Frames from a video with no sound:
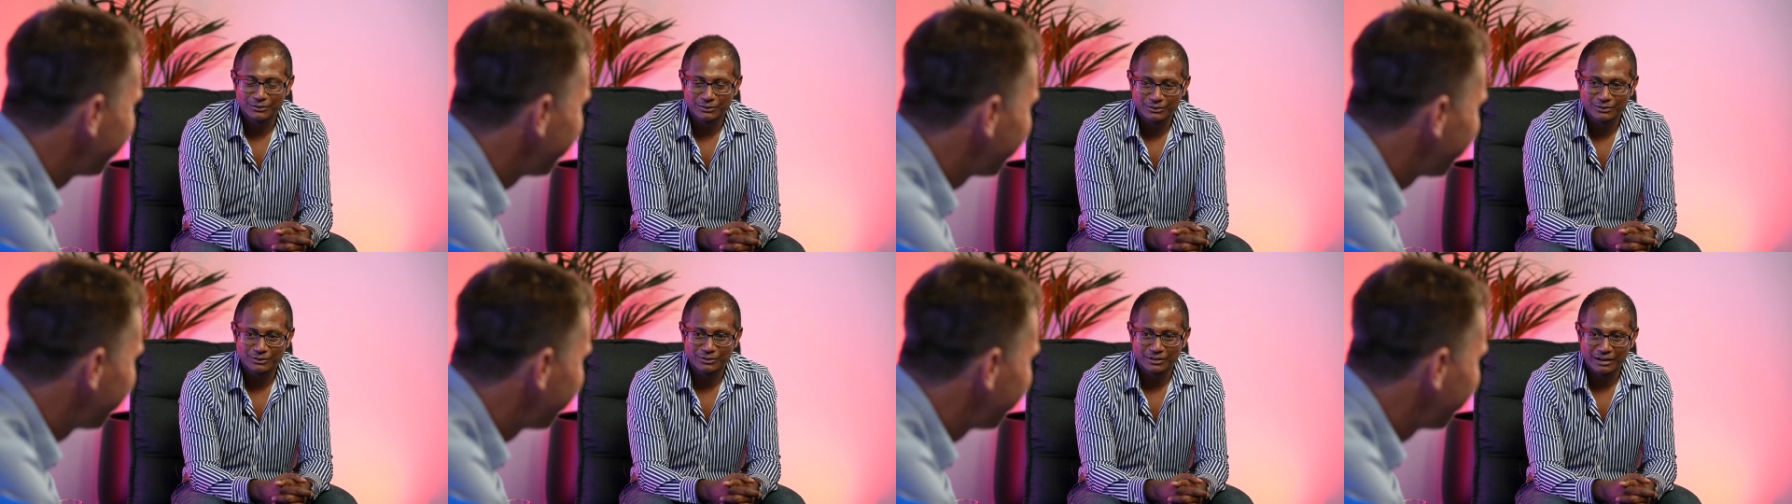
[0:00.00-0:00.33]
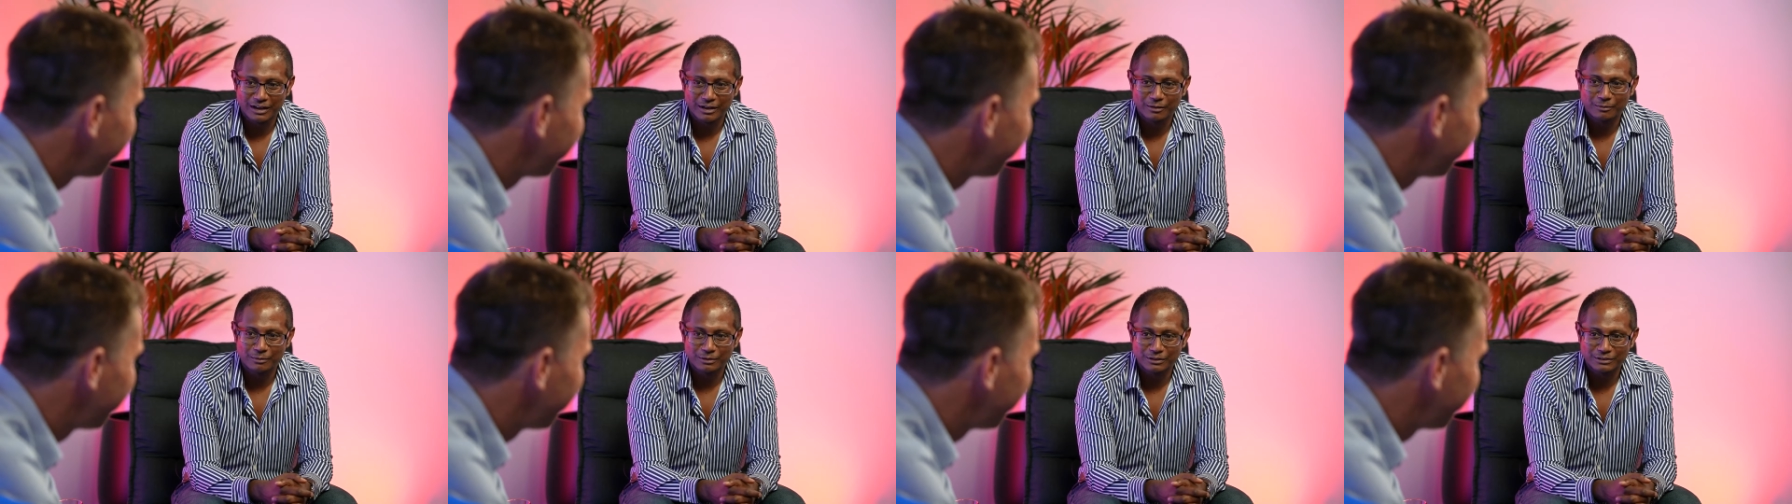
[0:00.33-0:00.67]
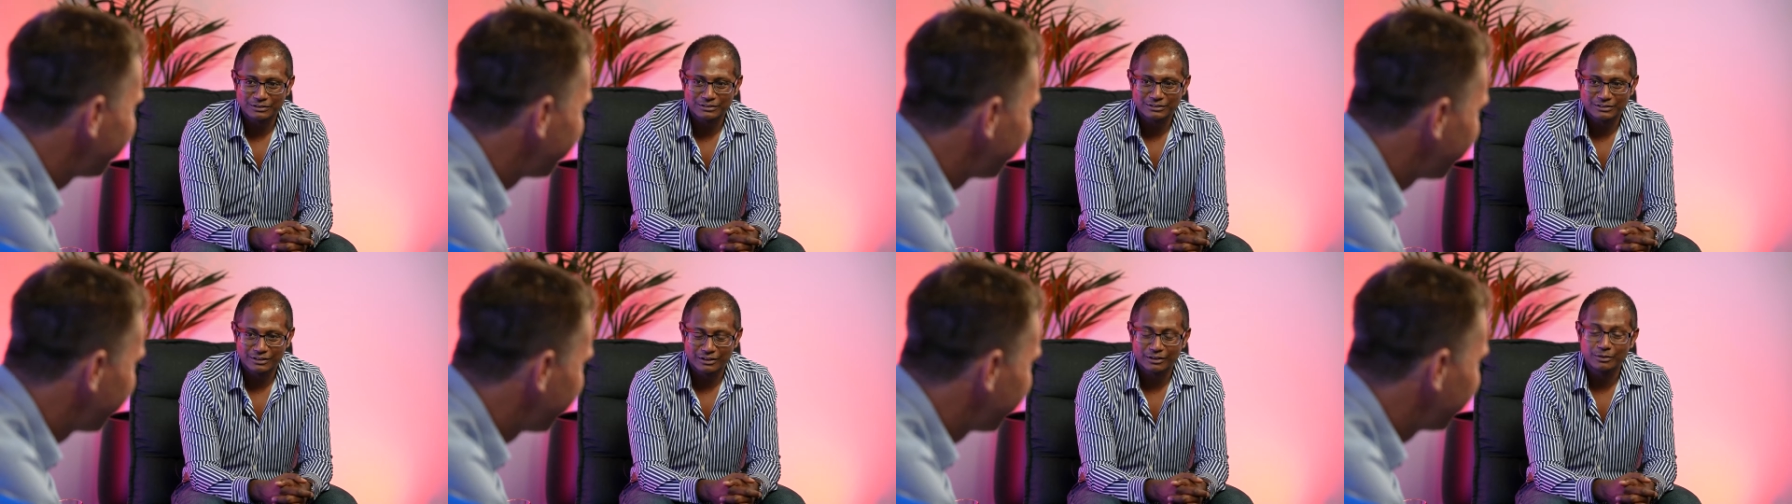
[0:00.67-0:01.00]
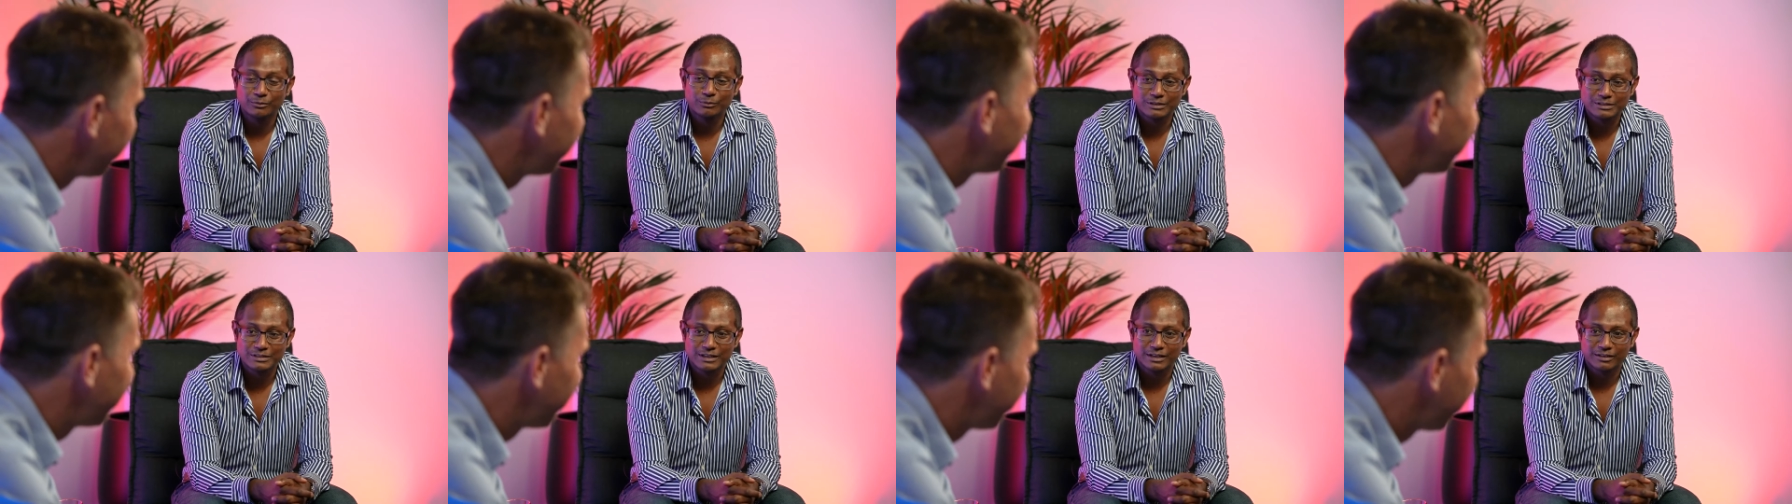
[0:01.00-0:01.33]
on how much time
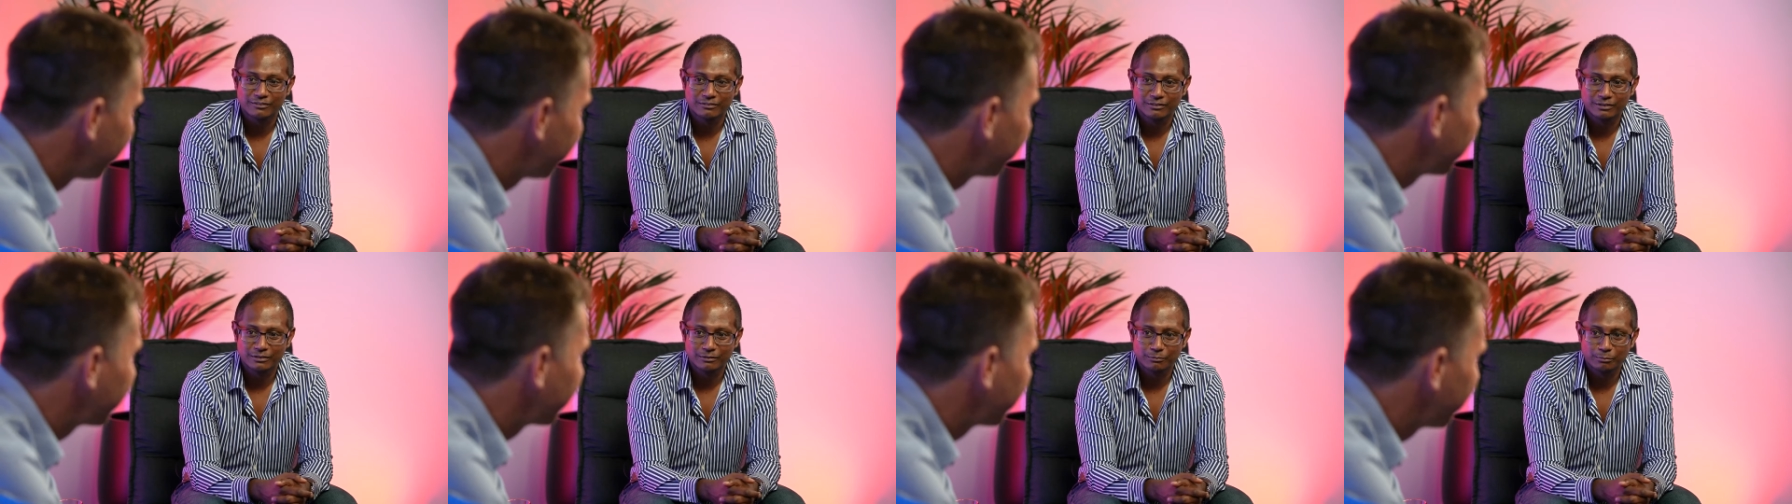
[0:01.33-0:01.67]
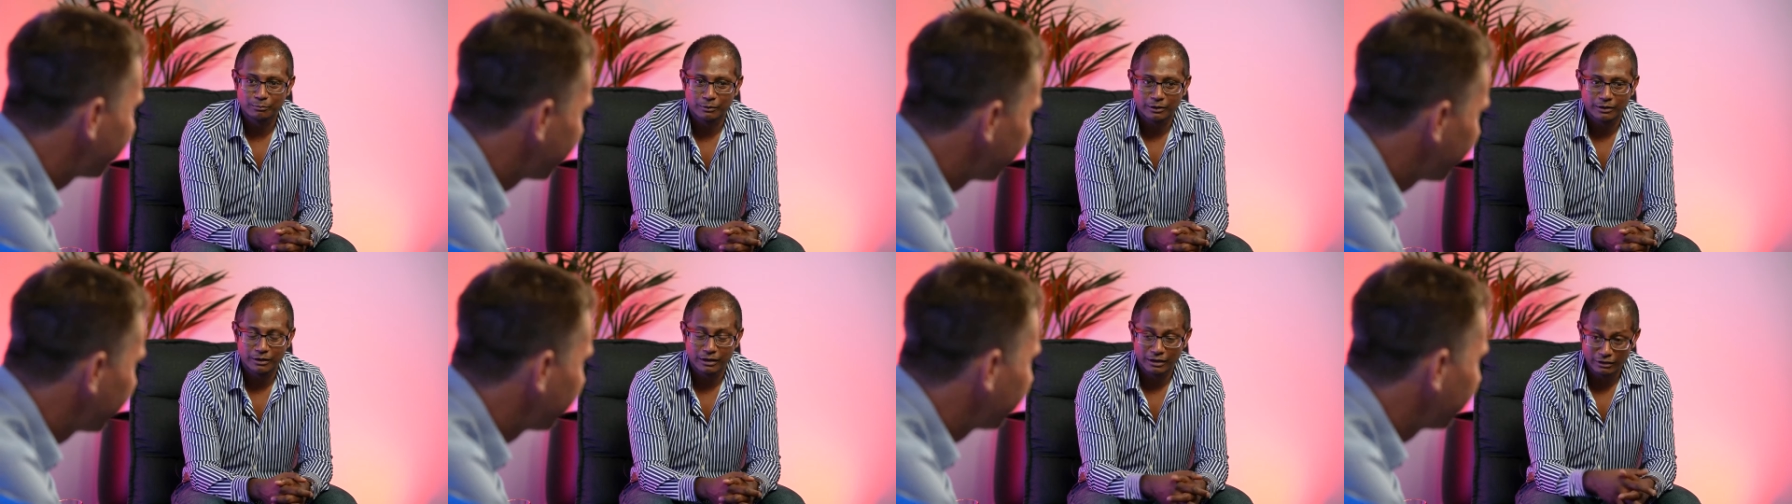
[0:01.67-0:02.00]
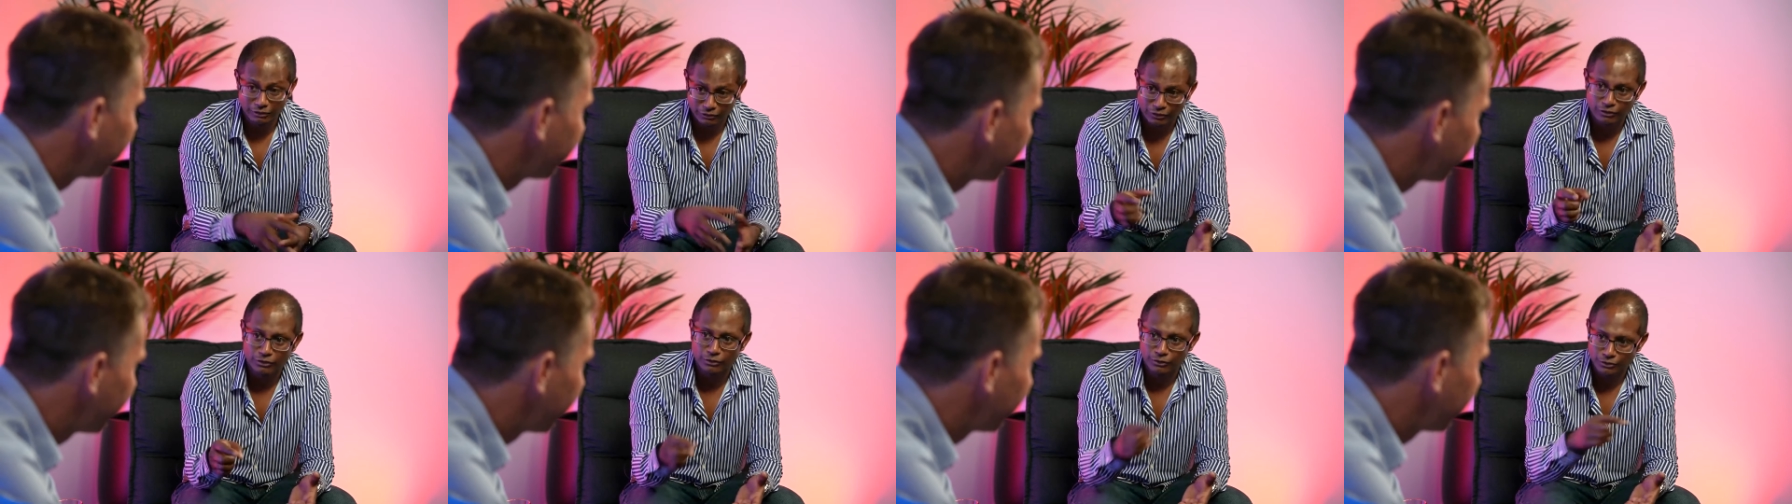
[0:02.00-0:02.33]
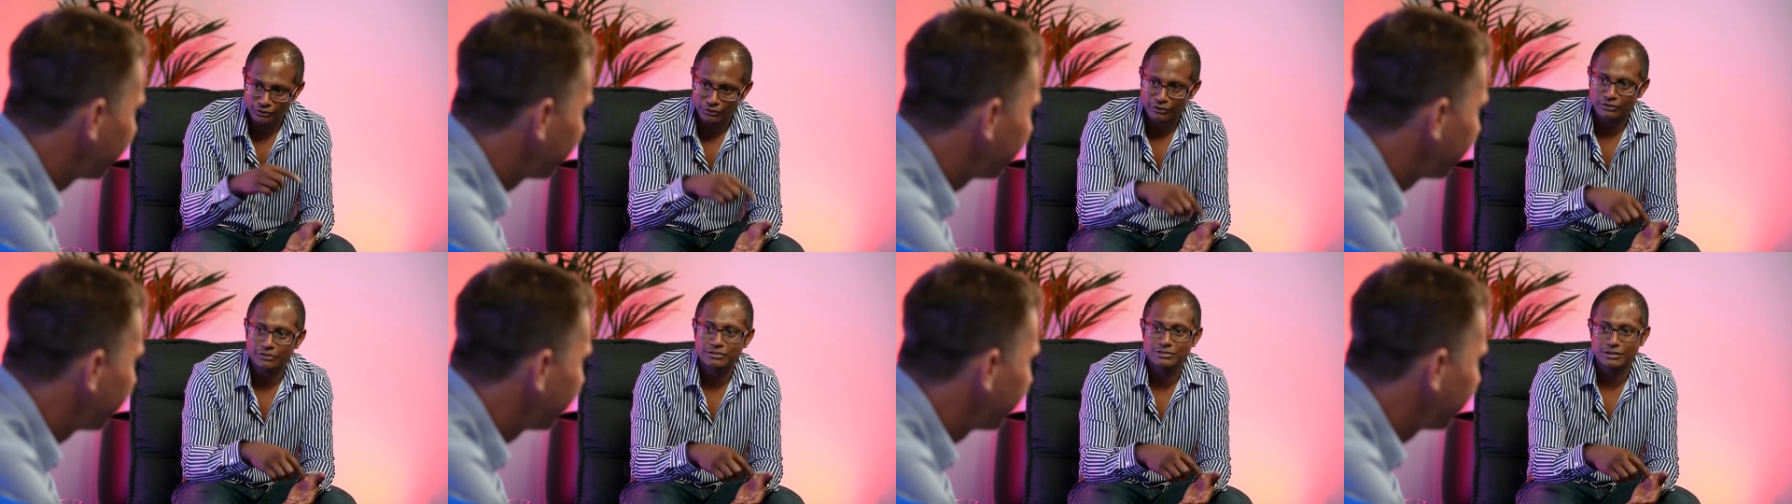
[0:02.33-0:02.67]
we saved by
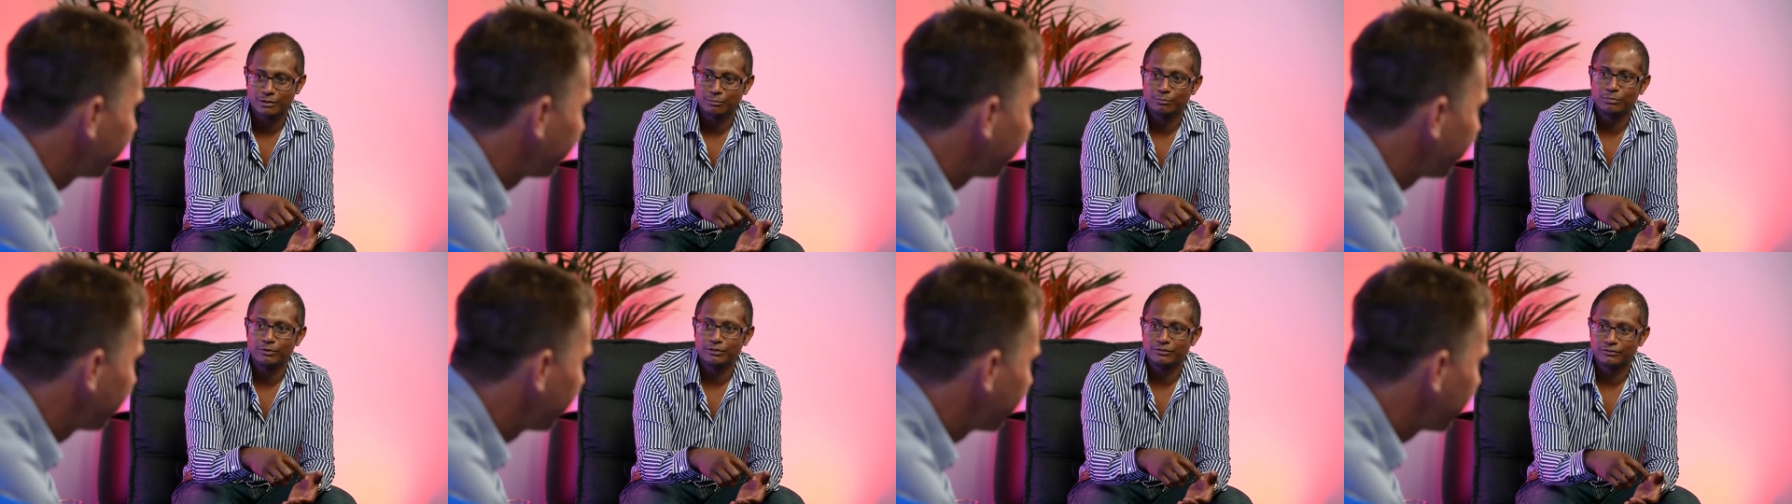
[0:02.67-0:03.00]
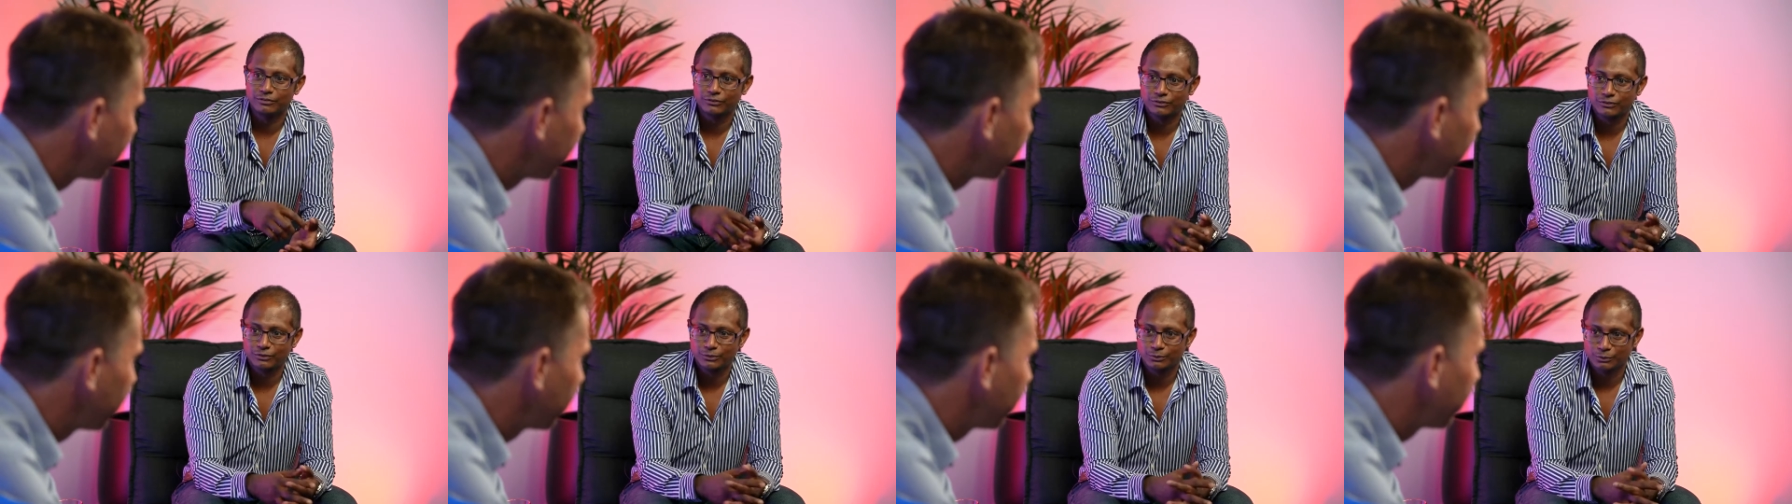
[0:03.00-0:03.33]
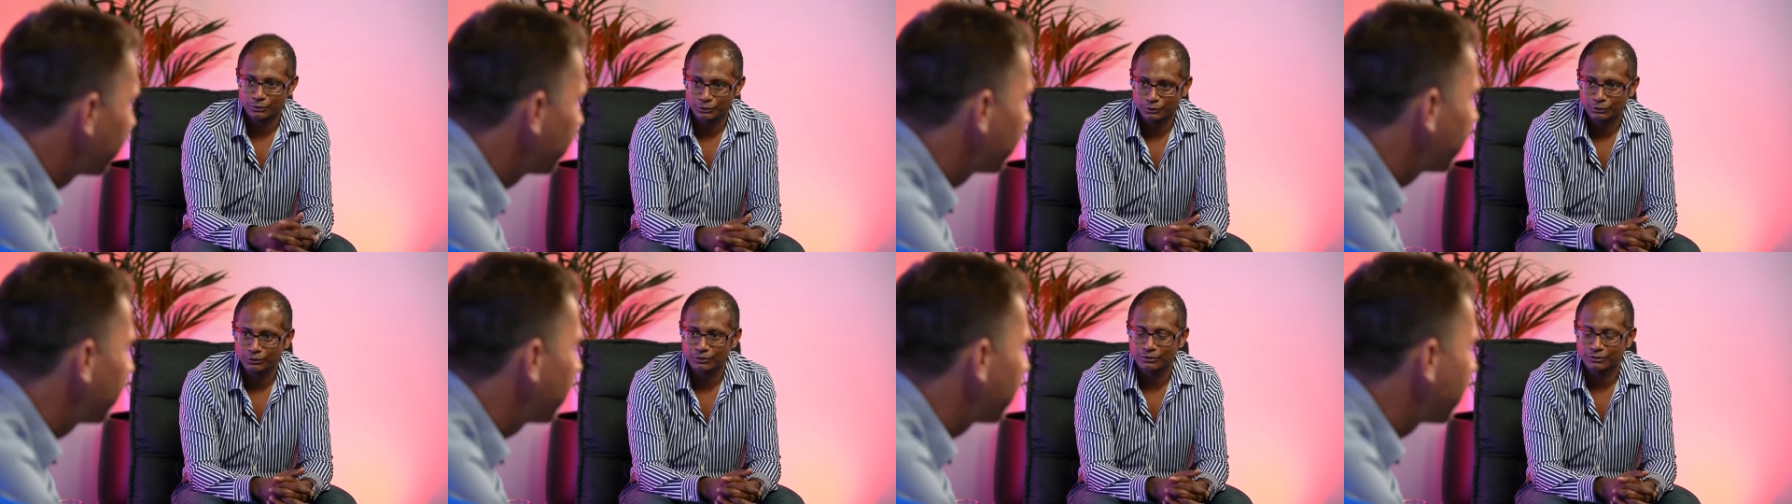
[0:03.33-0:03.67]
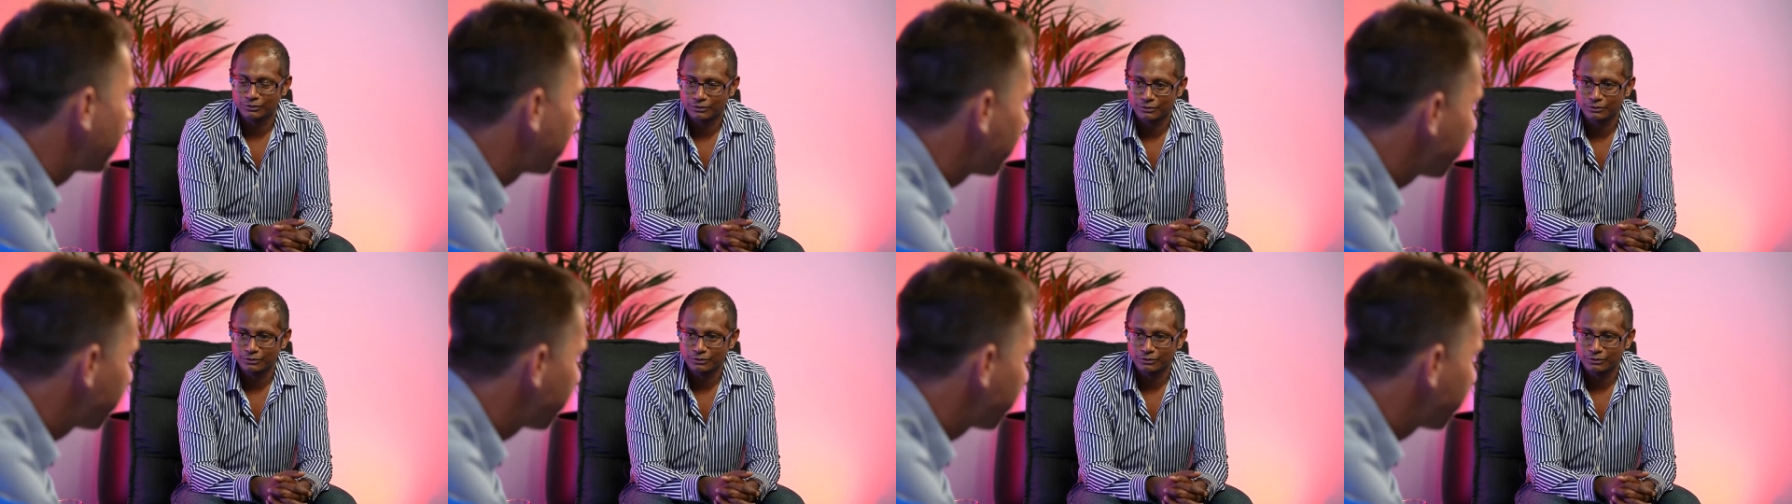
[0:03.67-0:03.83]
introducing jump lifts, which is